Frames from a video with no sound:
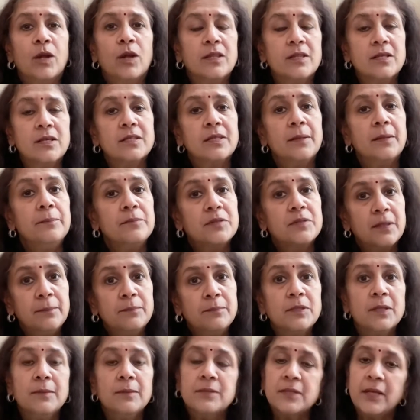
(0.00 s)
are the some
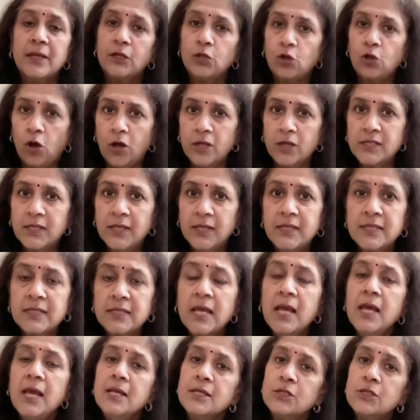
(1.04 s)
symptoms and causes.
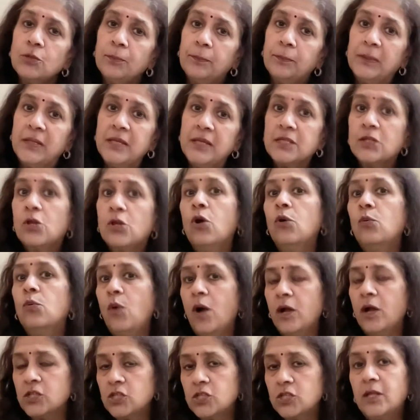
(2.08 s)
So please go
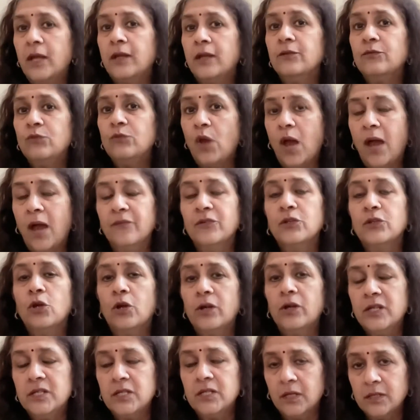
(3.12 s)
watch that if you haven't
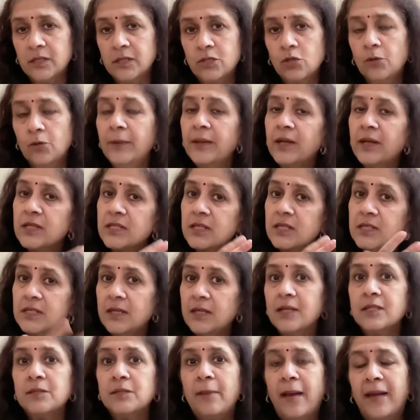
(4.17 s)
already done so because it
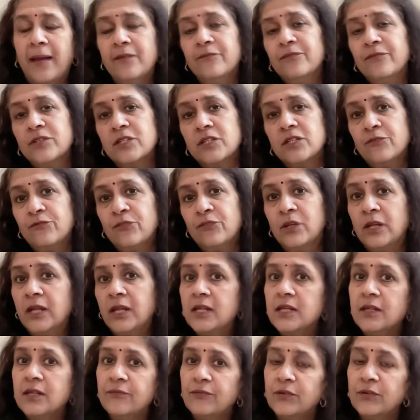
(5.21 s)
does manifest differently
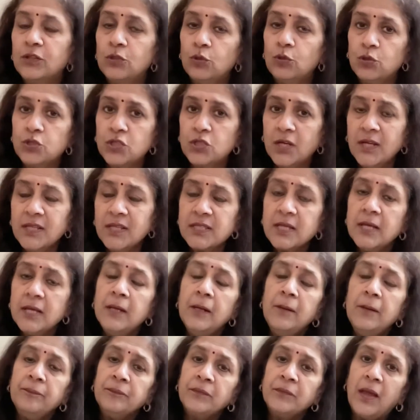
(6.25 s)
in different doshas.
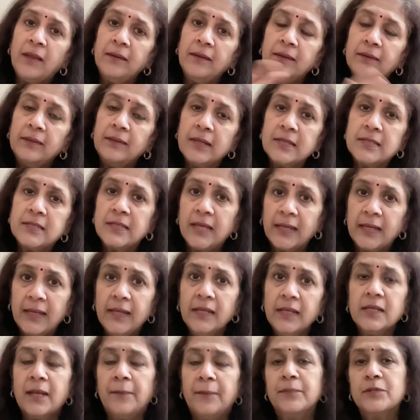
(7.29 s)
And in the
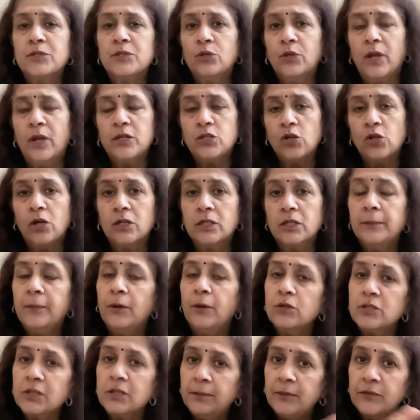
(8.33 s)
second episode, I talked
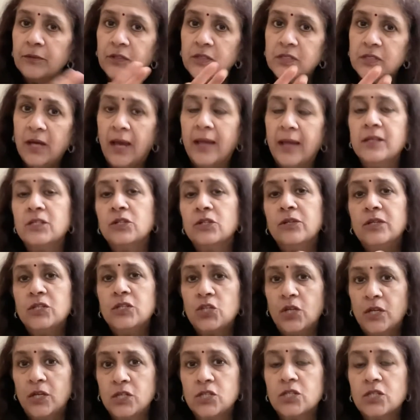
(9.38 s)
about some of the dietary
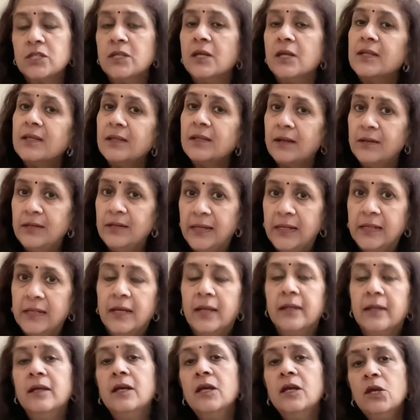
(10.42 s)
changes that are
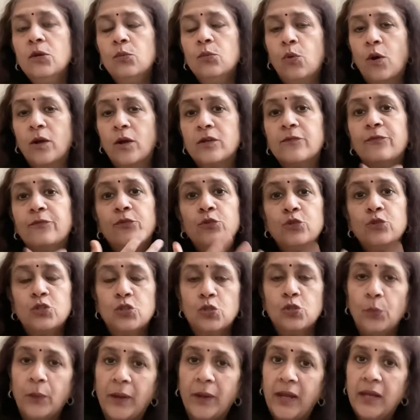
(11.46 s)
needed, what foods
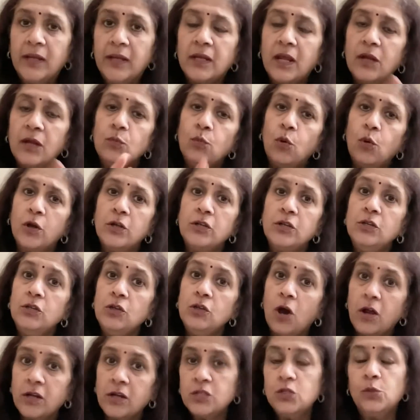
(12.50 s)
to eat and what
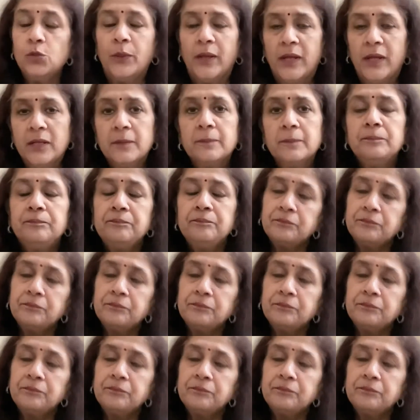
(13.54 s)
not to eat.